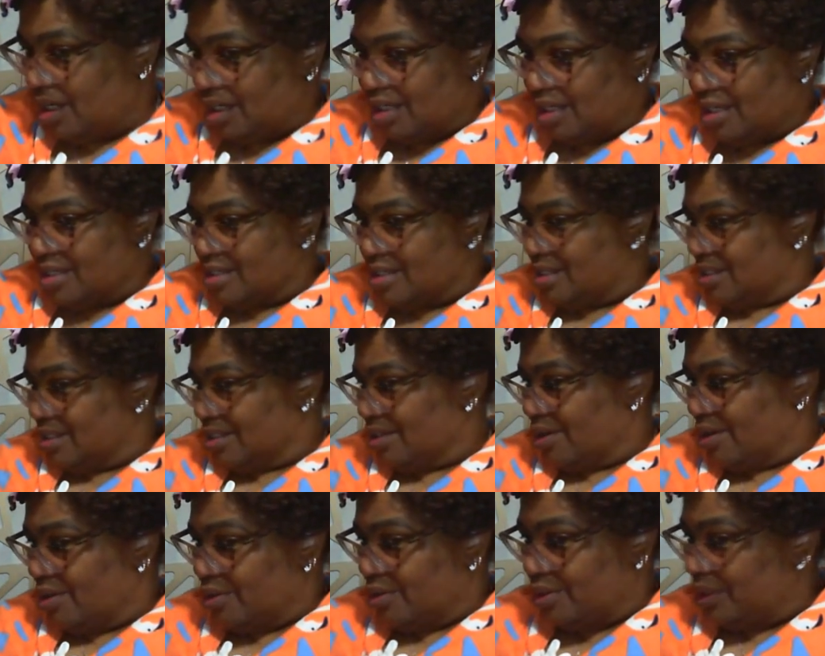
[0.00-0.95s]
because
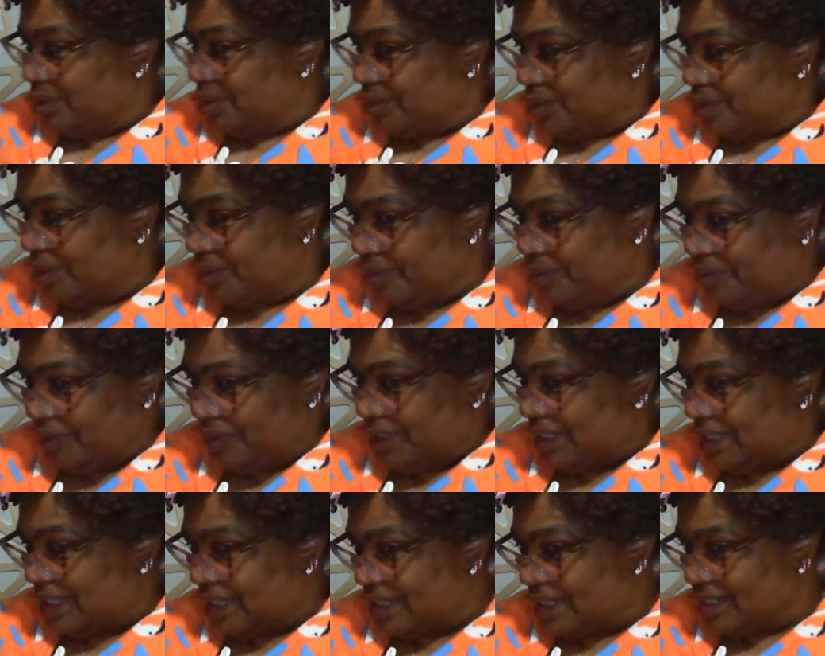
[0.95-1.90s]
it'll go with any
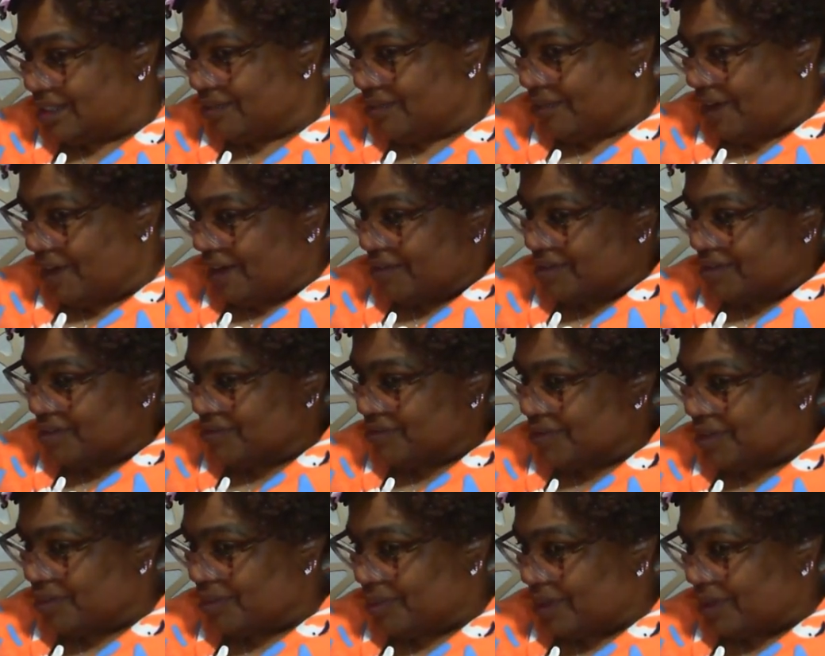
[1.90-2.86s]
line. It's
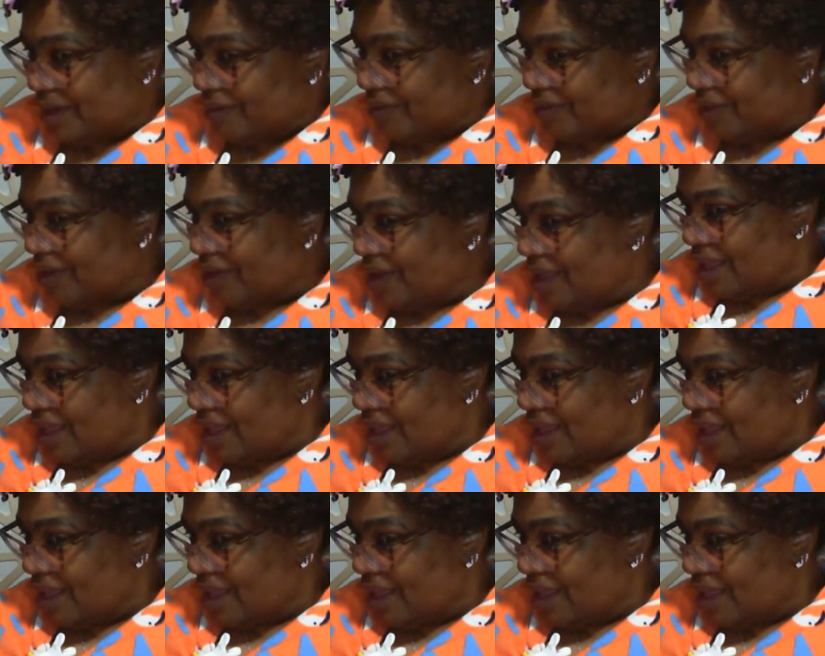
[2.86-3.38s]
fragrance-free or whatever.